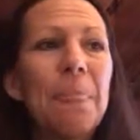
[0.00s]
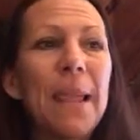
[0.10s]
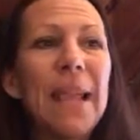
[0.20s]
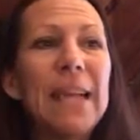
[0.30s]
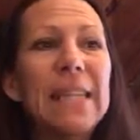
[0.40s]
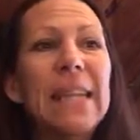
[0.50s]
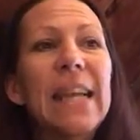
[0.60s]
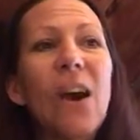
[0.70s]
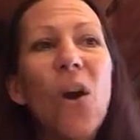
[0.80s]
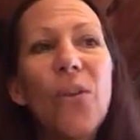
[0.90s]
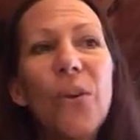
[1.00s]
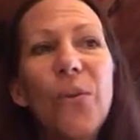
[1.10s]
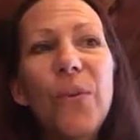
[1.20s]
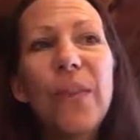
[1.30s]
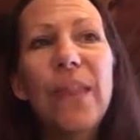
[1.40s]
And
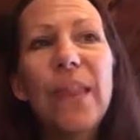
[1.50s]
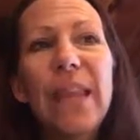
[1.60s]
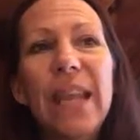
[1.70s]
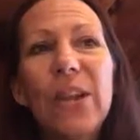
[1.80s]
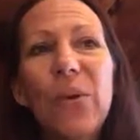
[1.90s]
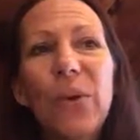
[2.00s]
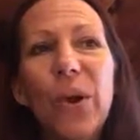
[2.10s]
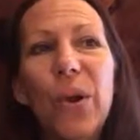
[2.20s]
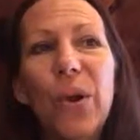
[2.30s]
although they don't